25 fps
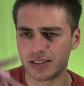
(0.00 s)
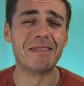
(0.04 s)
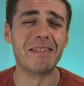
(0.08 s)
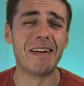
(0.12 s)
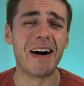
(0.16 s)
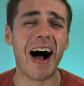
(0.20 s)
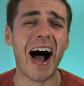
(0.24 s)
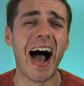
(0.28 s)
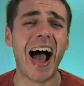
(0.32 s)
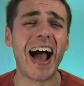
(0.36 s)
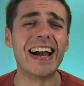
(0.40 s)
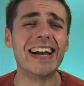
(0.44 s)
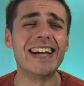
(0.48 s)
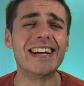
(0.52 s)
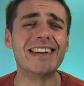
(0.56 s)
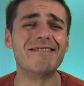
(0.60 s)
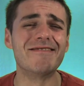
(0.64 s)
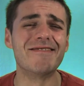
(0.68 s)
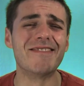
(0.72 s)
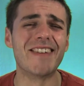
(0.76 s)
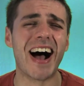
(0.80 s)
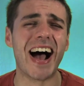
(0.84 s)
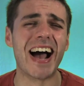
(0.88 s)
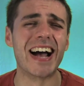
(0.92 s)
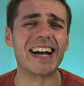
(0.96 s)
Why did
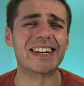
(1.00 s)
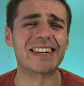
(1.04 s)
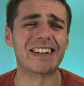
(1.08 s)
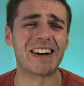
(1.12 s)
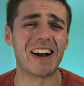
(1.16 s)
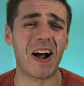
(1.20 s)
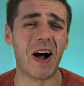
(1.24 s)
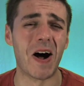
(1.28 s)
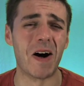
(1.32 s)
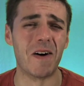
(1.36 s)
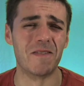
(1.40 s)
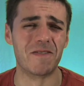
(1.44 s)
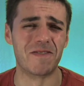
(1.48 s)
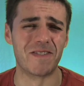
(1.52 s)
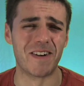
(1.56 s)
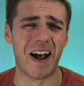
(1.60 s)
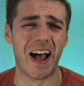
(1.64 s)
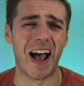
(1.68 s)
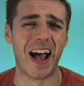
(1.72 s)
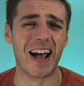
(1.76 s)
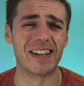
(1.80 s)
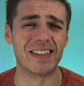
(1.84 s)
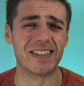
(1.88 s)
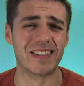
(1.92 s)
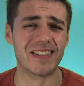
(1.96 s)
my
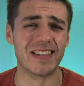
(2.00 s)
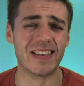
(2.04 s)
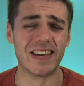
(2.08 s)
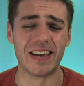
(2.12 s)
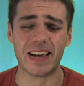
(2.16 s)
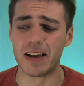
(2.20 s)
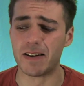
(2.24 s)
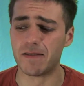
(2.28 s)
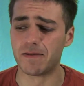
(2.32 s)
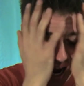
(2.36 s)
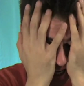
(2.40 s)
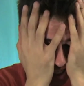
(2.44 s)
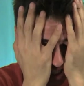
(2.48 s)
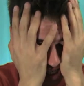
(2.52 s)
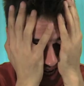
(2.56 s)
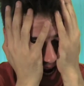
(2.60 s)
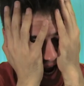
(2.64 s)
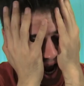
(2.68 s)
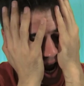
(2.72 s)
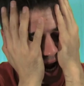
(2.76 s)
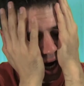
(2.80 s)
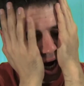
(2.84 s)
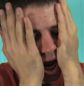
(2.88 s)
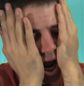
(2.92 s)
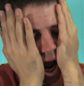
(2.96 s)
girlfriend leave? I
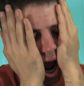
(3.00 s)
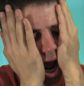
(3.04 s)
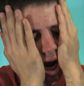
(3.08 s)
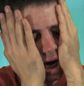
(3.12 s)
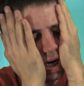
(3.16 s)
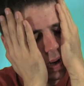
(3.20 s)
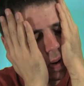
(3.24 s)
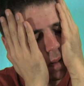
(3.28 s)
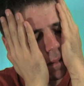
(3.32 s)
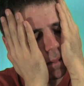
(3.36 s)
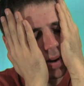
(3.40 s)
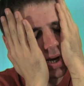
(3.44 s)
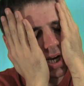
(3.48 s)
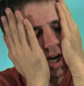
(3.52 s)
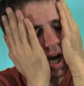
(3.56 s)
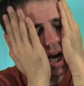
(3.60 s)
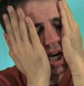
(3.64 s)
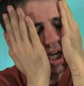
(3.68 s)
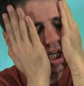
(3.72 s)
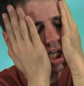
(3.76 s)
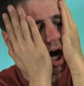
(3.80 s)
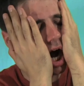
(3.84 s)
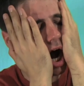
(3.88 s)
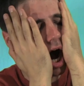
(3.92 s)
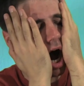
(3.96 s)
can't handle
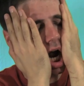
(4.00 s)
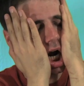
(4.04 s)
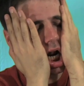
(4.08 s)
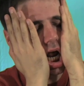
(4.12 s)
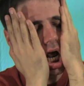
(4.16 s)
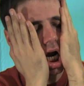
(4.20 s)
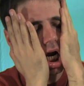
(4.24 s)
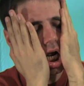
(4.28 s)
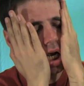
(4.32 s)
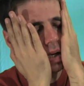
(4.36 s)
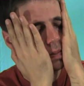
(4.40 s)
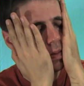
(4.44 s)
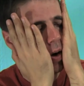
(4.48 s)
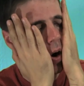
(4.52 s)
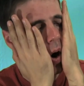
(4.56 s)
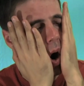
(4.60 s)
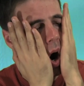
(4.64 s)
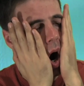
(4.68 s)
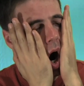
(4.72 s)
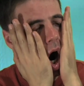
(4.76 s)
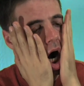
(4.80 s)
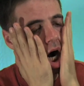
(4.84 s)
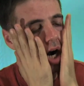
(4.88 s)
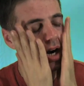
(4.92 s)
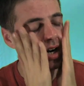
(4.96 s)
being gone
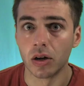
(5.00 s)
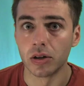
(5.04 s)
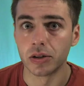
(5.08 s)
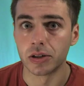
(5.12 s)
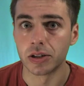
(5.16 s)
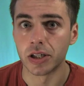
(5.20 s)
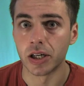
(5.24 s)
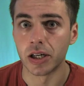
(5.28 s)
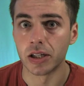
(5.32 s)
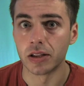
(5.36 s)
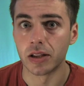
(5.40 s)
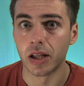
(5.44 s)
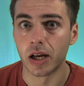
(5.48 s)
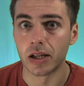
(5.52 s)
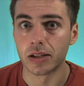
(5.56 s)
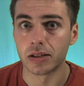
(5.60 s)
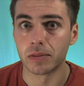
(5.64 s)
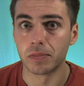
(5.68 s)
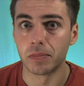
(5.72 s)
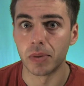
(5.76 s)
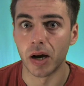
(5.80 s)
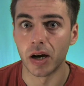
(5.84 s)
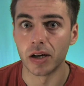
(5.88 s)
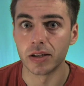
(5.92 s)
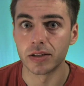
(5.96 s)
anymore! Oh shit, that's
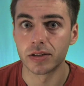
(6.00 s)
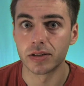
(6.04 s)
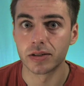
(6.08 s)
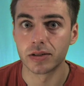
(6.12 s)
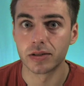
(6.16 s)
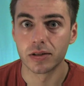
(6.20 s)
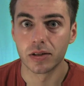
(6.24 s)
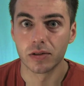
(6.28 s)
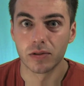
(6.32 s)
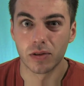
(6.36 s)
a bus.